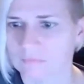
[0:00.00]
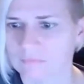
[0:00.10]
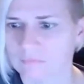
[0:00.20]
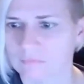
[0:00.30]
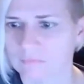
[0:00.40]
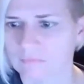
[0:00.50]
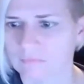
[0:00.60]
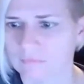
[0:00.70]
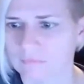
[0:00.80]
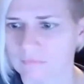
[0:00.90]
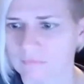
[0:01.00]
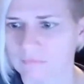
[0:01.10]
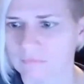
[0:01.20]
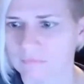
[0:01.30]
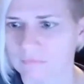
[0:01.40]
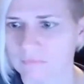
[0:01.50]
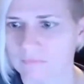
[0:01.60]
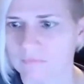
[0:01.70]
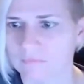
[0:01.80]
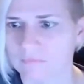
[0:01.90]

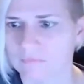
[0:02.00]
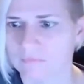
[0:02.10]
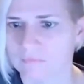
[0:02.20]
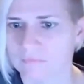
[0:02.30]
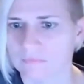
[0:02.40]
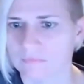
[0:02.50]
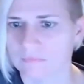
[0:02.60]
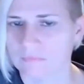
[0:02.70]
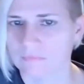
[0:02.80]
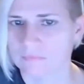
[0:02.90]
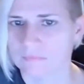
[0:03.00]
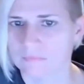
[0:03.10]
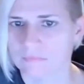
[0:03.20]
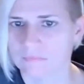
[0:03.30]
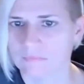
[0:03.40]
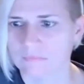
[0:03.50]
No words are spoken by the person on screen.